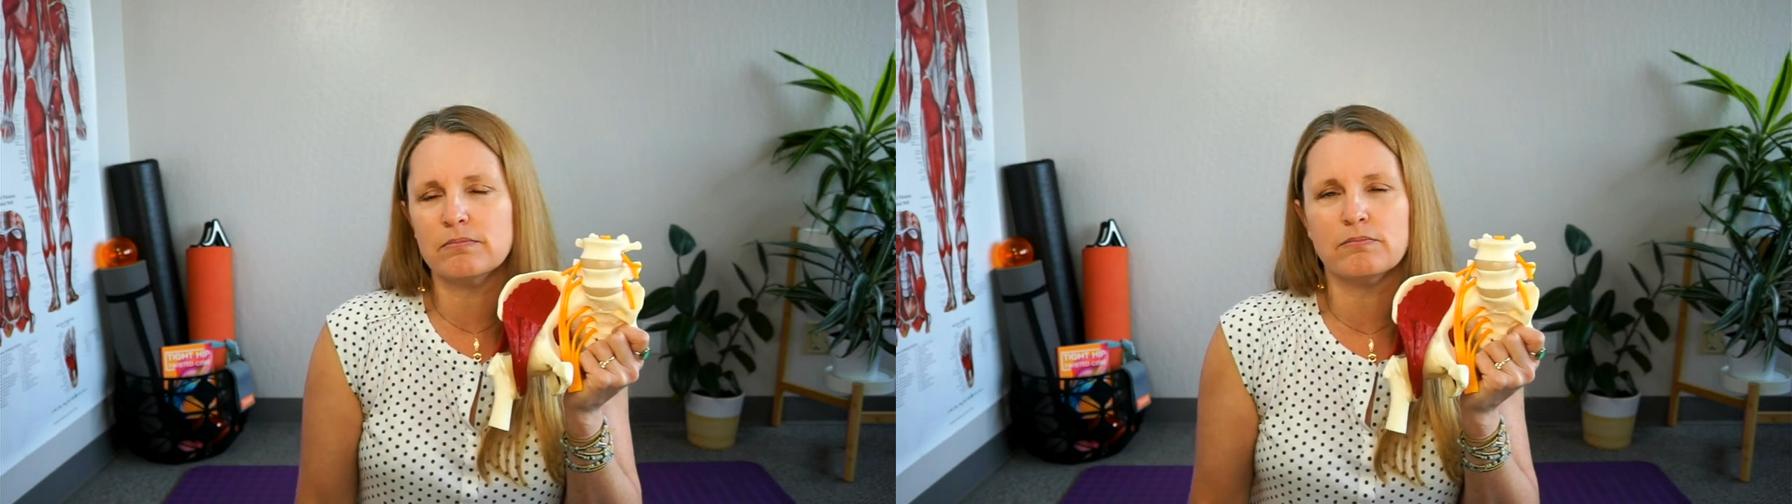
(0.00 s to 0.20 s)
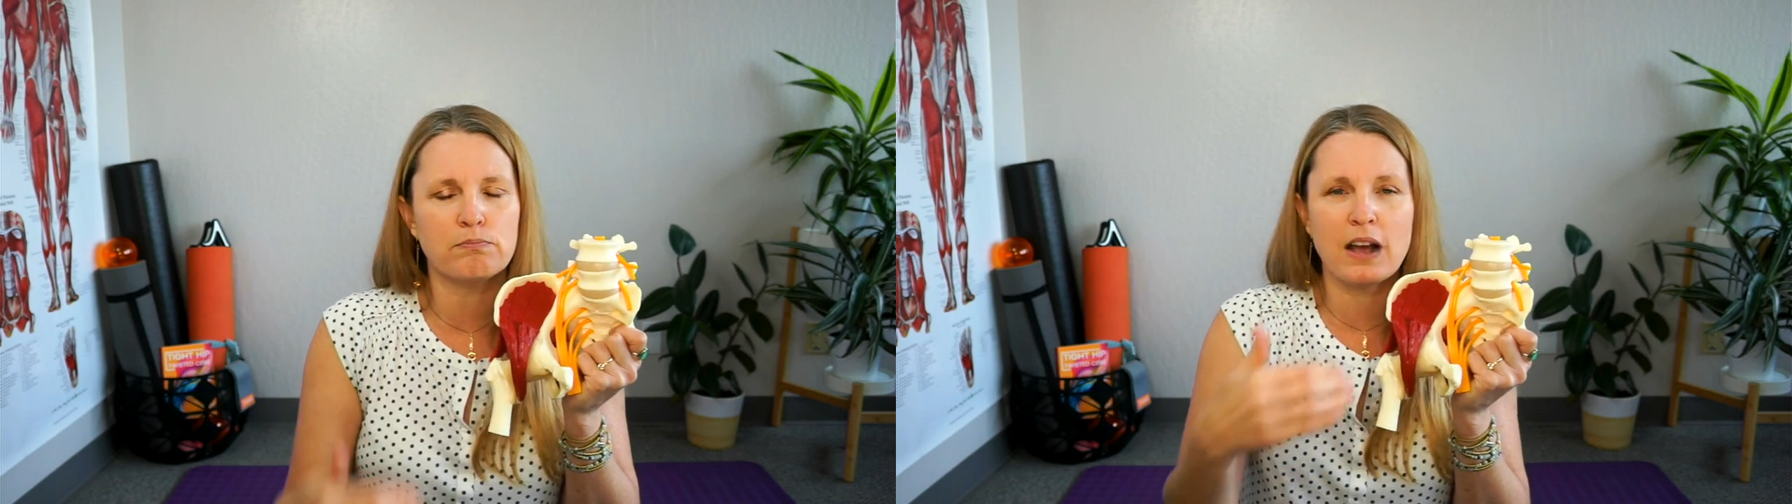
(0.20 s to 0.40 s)

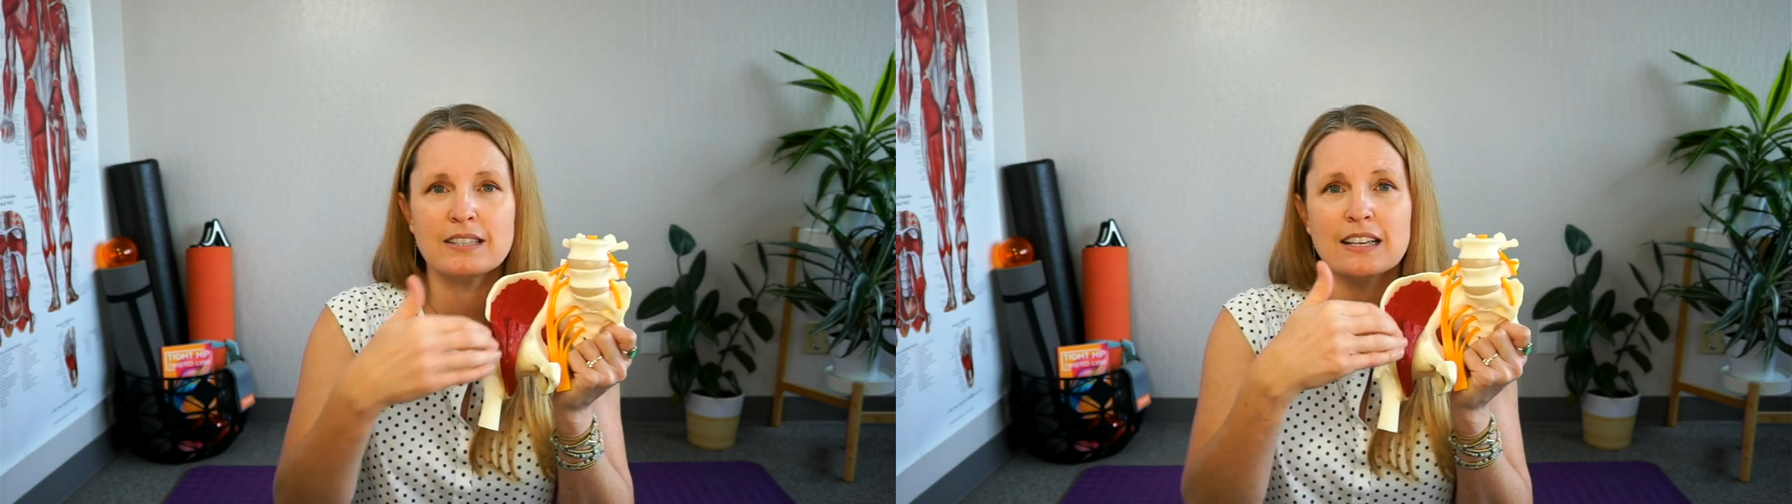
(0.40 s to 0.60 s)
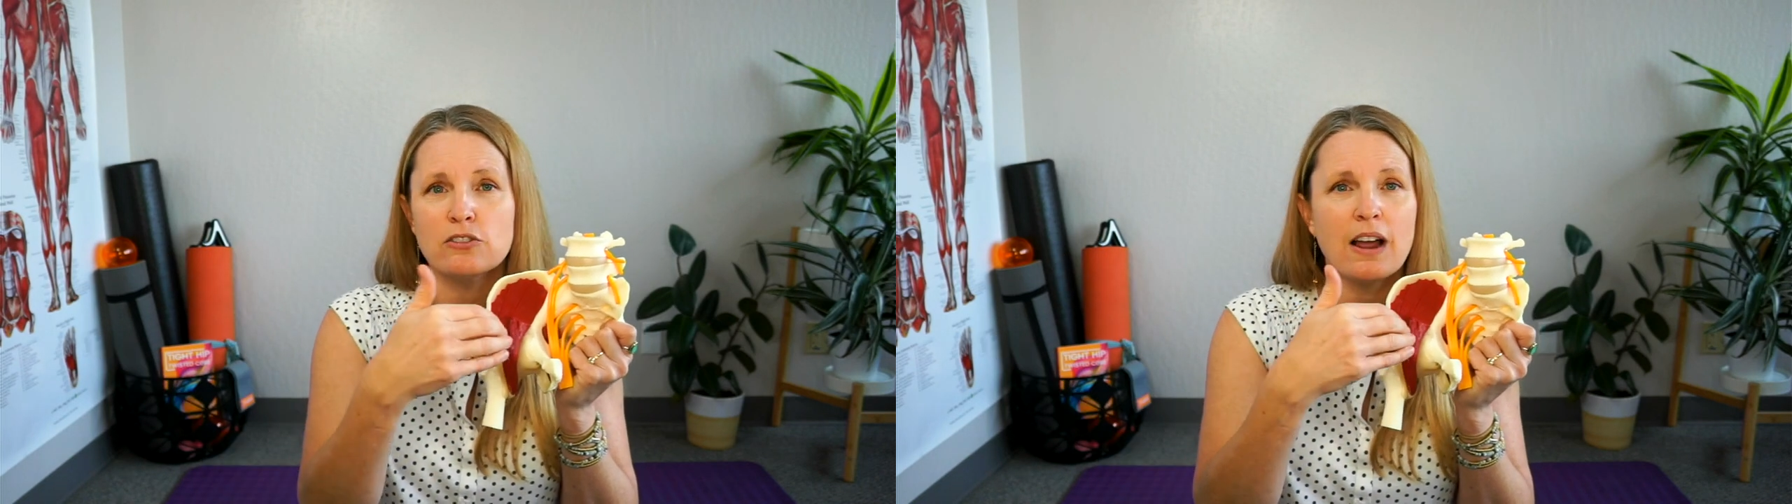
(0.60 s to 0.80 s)

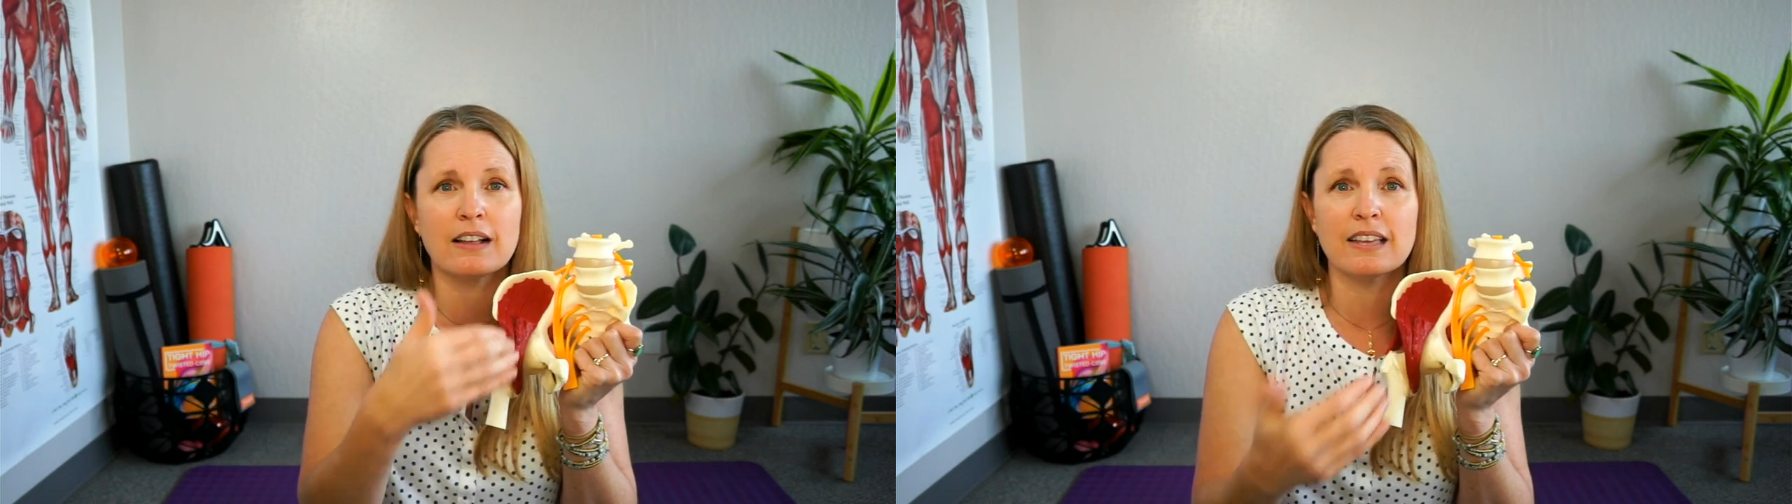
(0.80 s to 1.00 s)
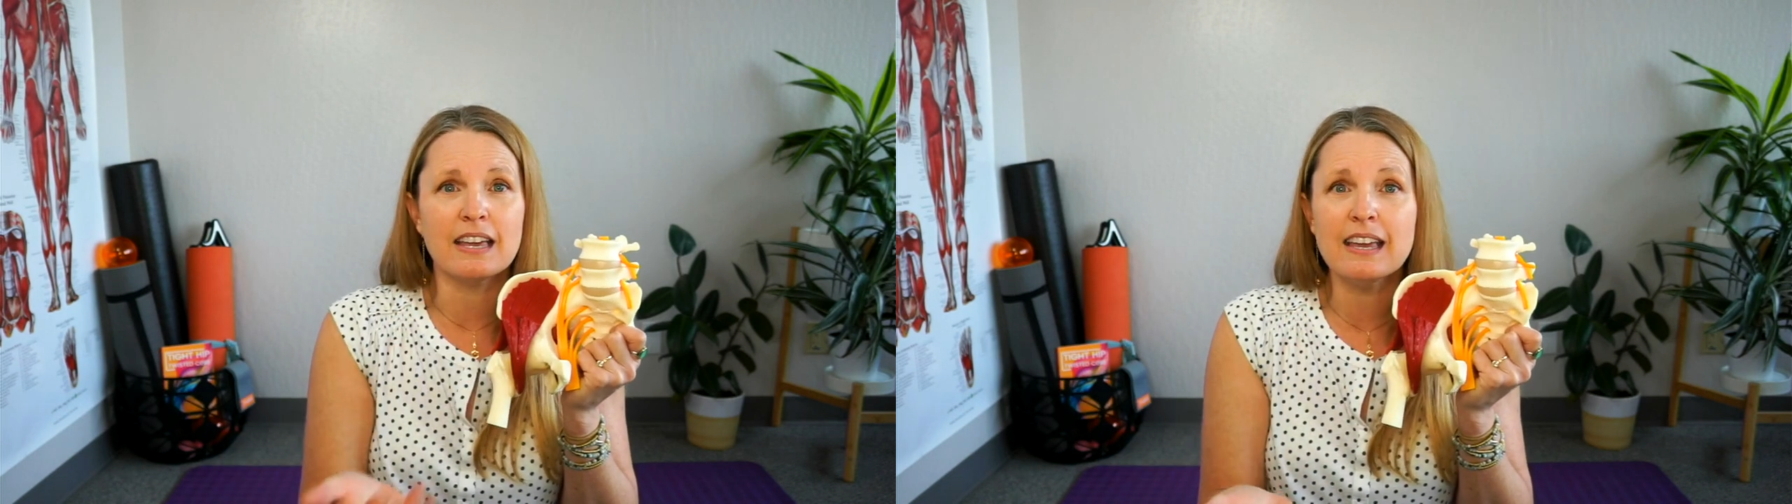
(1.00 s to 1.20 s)
pressing
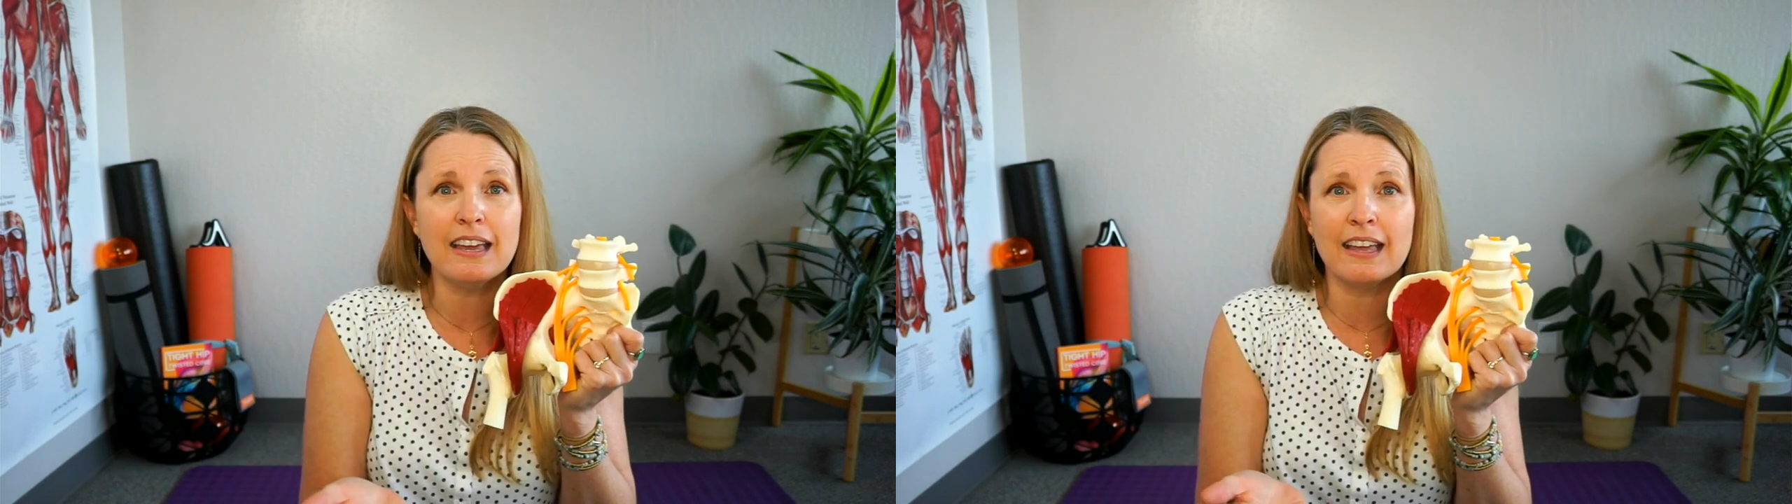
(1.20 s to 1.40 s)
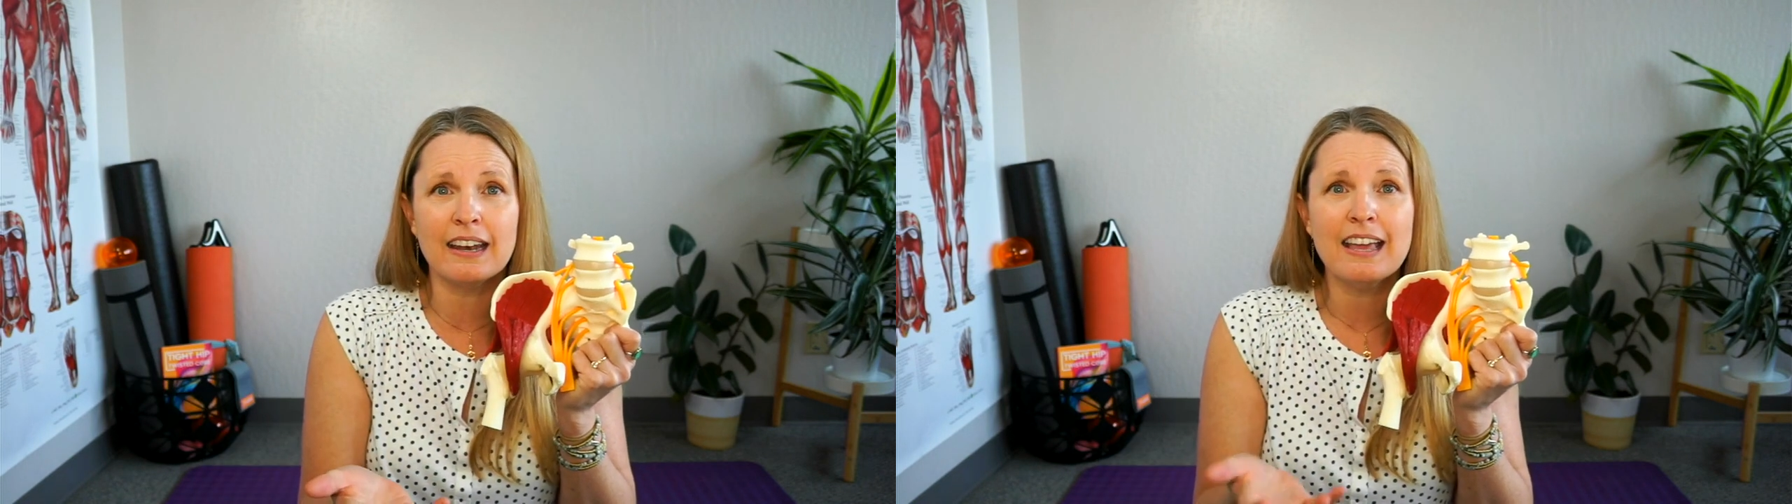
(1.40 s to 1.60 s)
directly
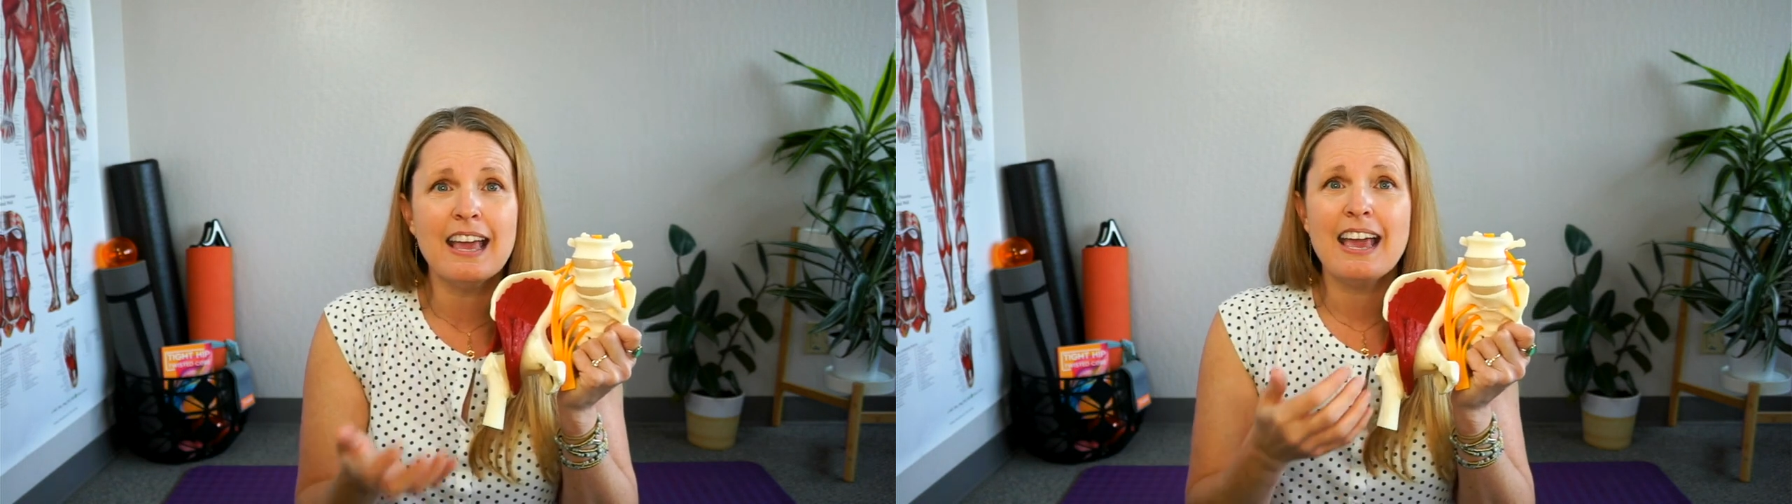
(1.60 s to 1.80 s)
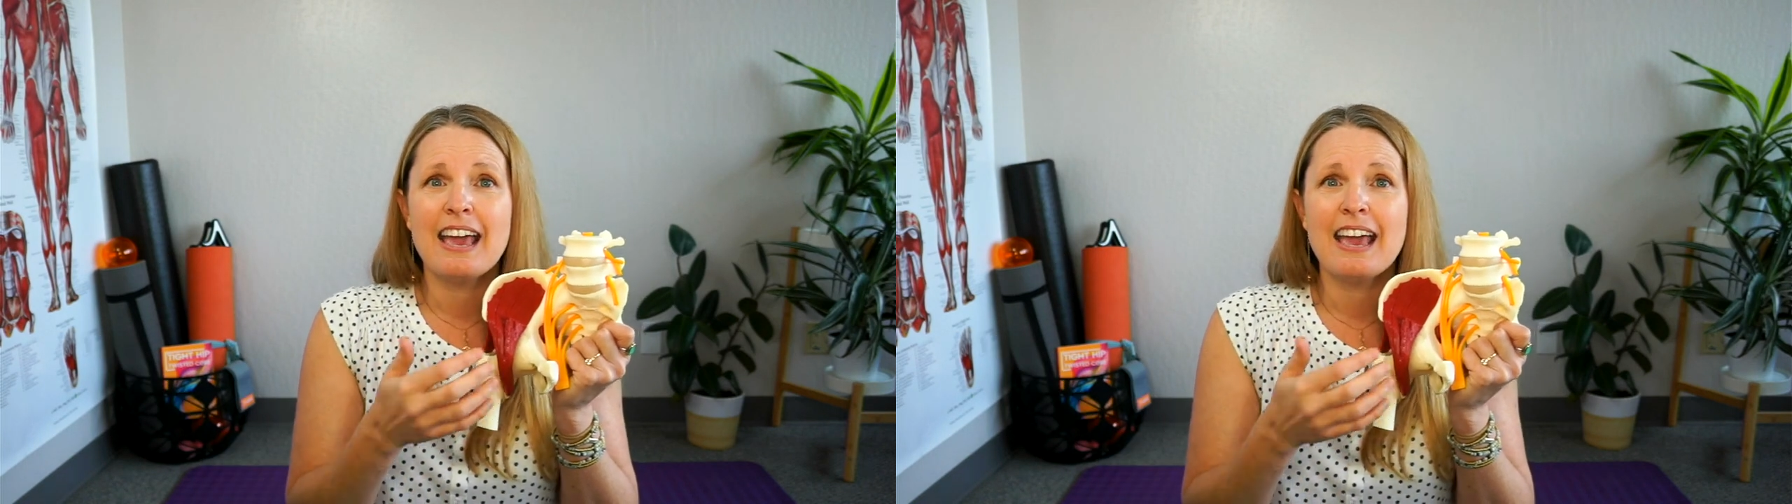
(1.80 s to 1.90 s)
in,